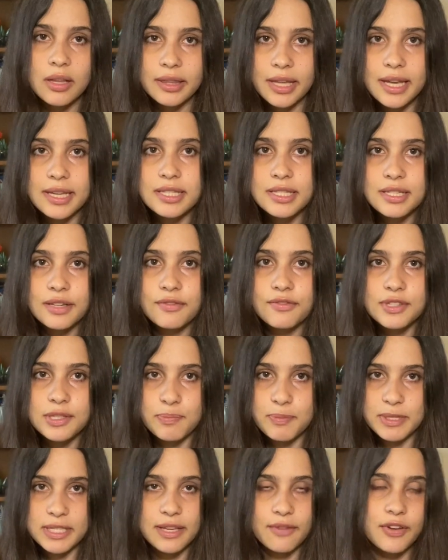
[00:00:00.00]
list of
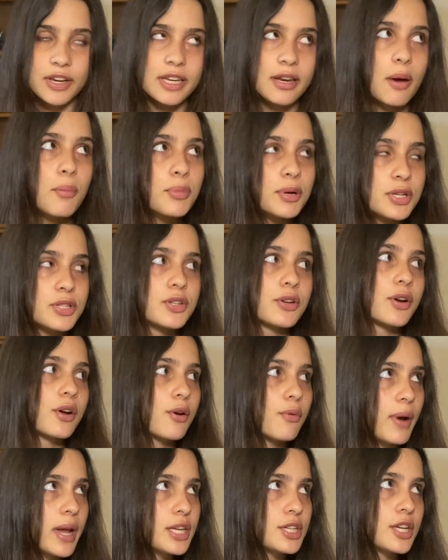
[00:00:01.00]
specific numbers or
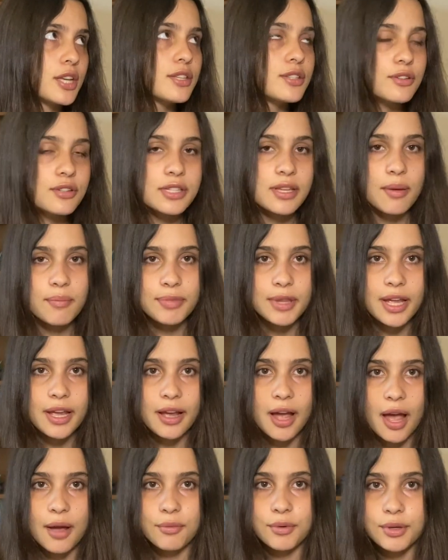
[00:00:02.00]
equations or something,
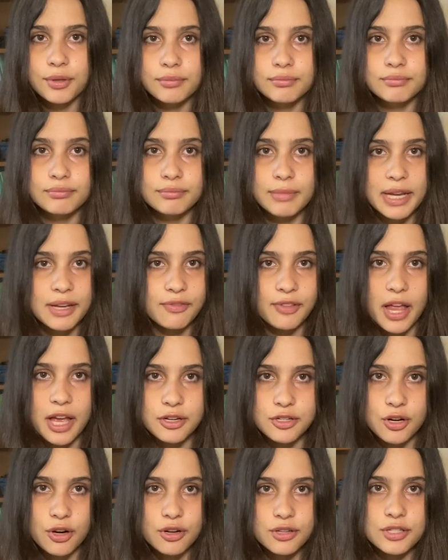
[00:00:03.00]
I will make
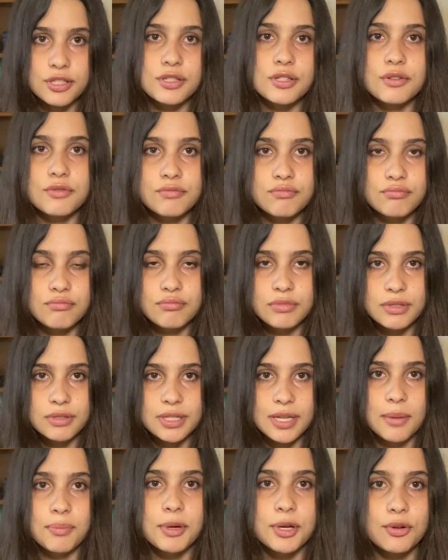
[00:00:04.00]
flashcards, do
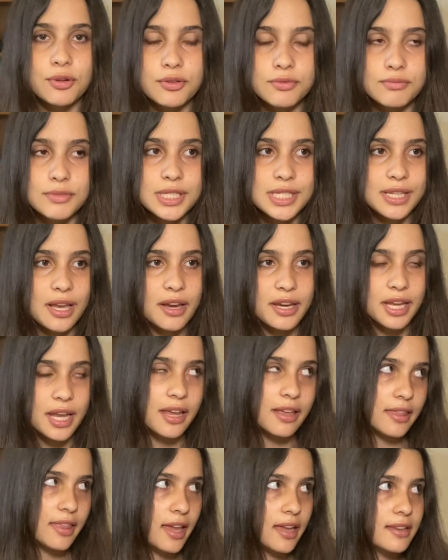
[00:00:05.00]
typical
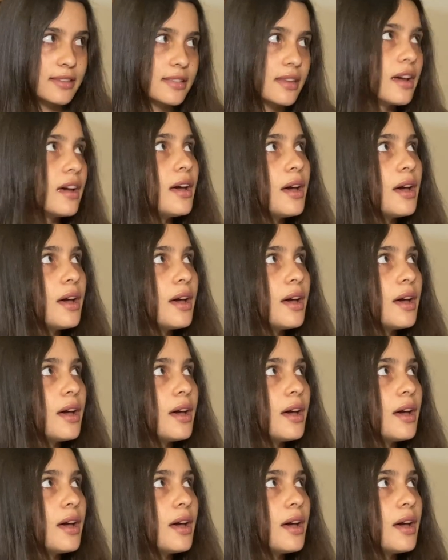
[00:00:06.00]
studying things.